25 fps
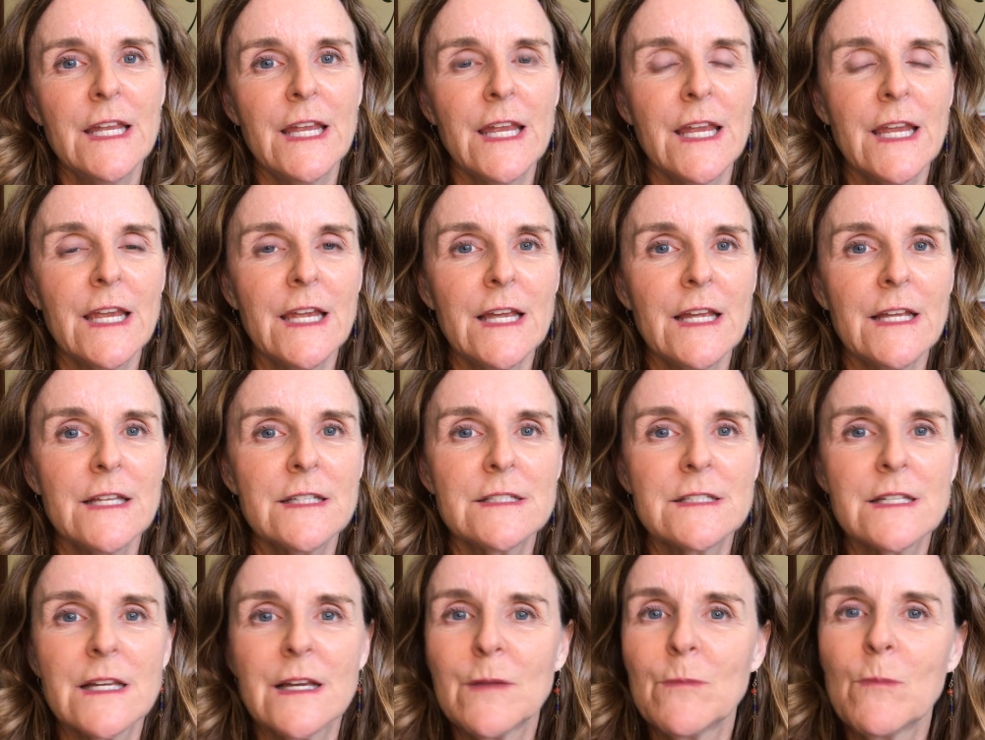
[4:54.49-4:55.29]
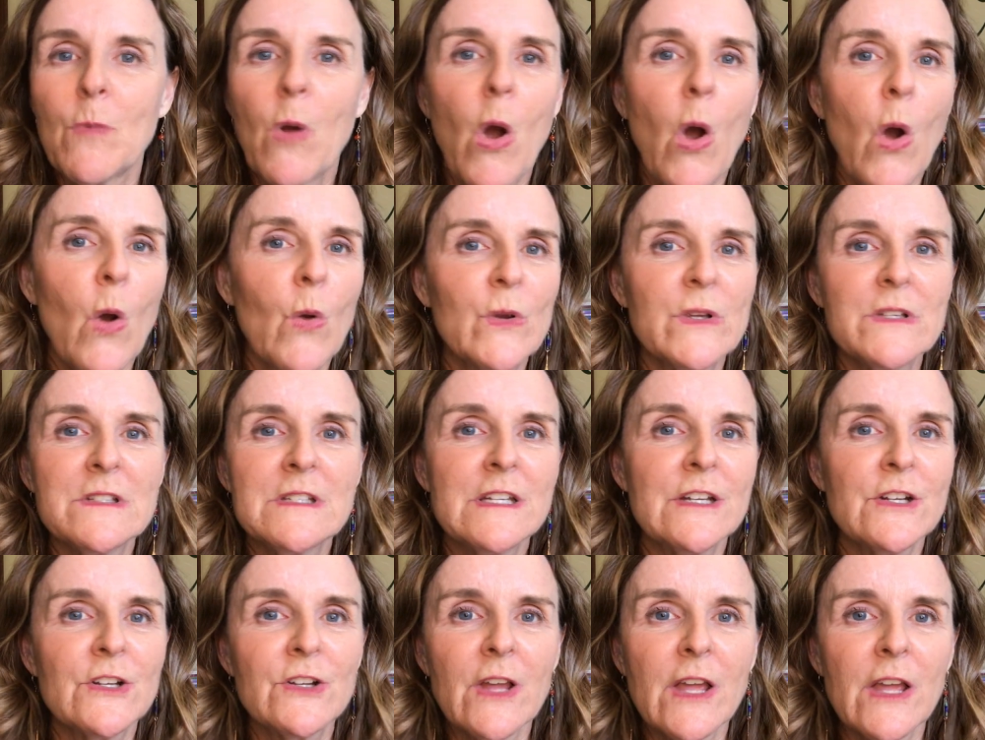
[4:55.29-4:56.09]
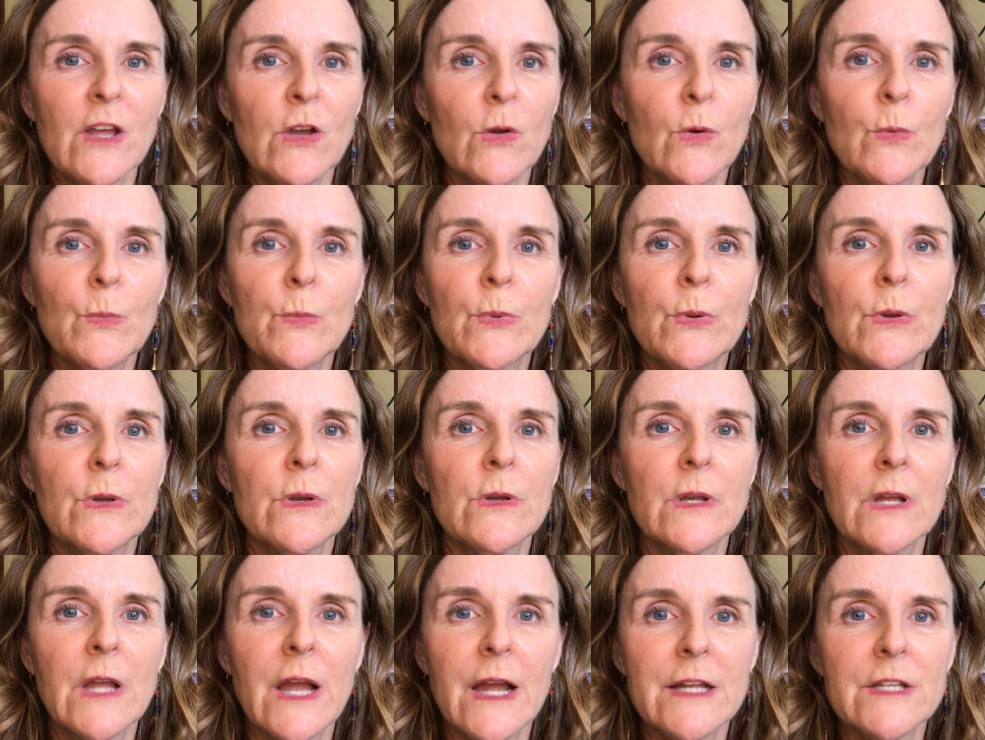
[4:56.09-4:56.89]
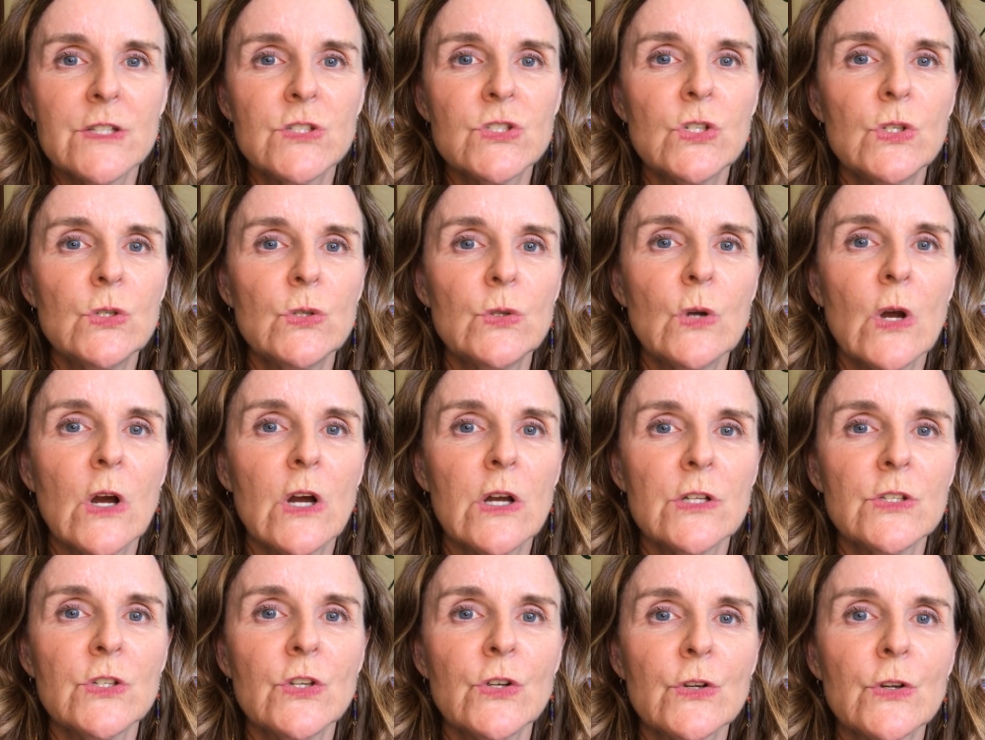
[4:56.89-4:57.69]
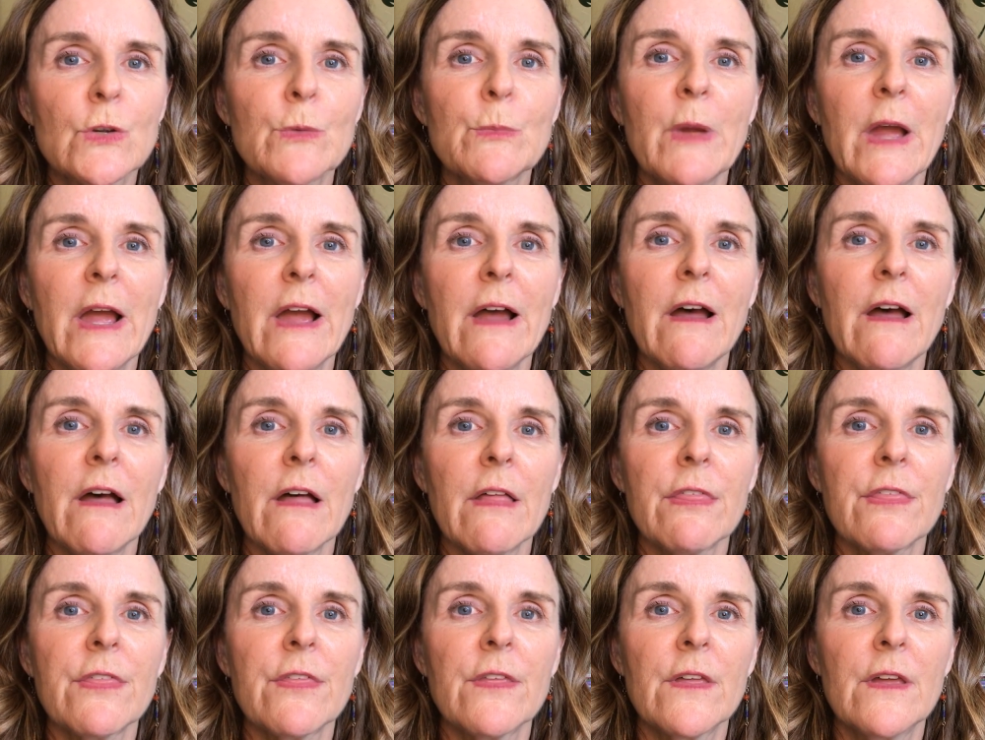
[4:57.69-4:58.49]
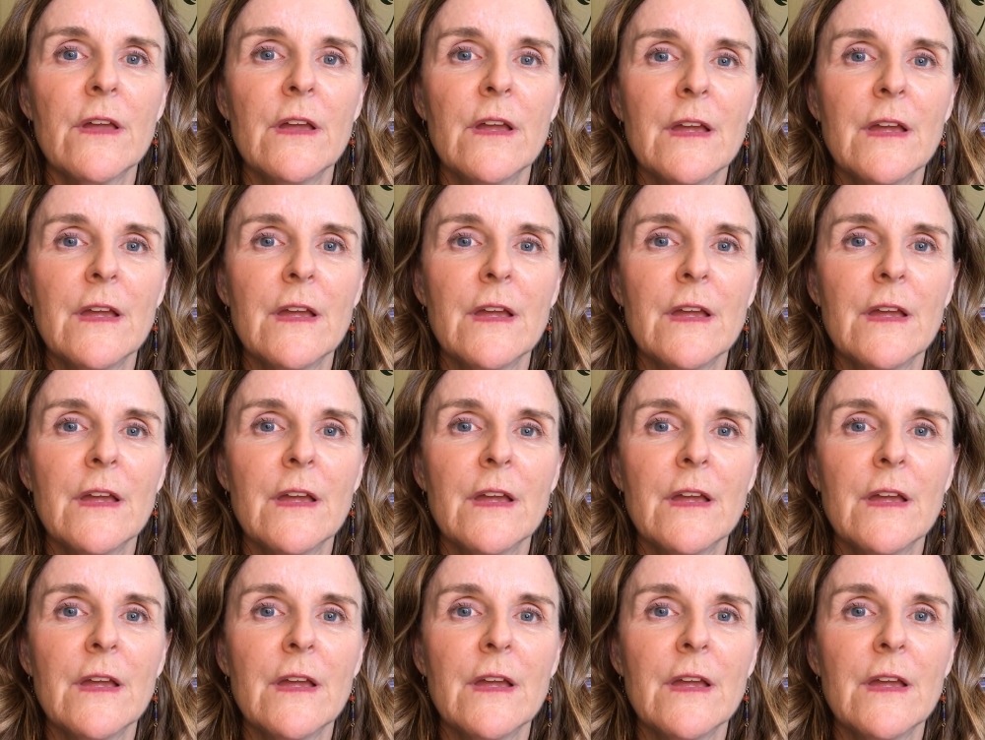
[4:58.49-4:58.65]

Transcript: and I'm always here to help guide you on your path.